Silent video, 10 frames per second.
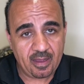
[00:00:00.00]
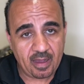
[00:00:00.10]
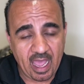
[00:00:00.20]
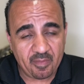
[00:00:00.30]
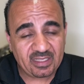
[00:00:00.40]

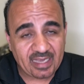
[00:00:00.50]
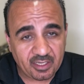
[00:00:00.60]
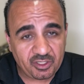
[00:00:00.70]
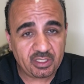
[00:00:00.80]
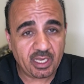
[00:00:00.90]
I am
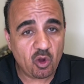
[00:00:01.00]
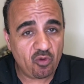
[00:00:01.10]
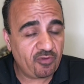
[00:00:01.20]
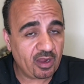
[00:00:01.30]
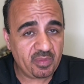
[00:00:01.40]
attaching the
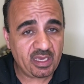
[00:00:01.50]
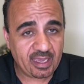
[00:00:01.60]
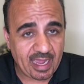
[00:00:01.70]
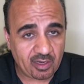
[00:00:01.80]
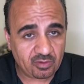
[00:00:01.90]
GoFundMe
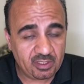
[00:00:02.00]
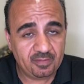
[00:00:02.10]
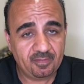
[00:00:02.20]
account.